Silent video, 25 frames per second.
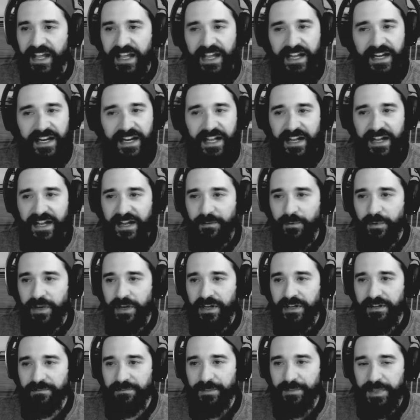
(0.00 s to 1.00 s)
and I
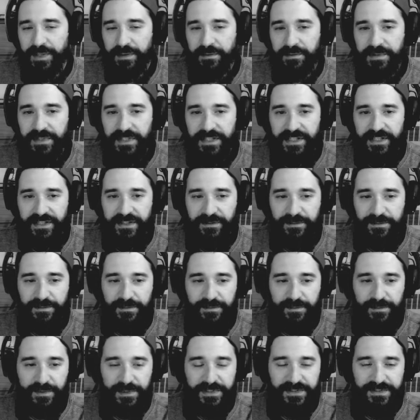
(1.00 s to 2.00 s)
want to be able to hear
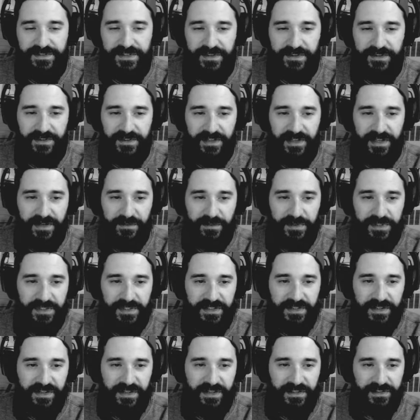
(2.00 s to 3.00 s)
what's going on with the
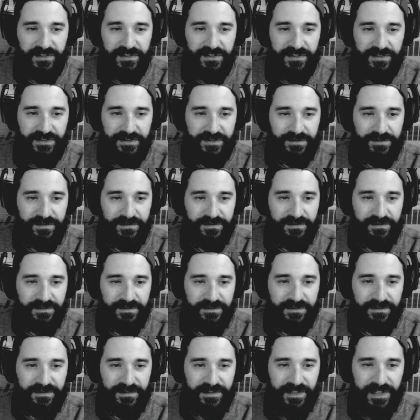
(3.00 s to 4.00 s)
dog too,
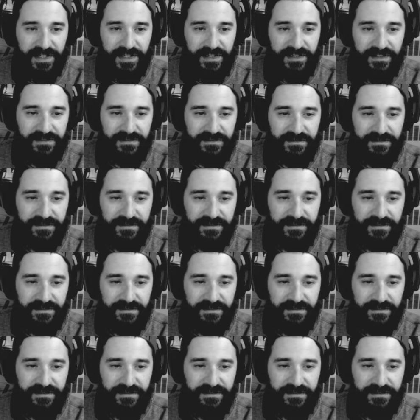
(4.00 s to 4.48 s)
right?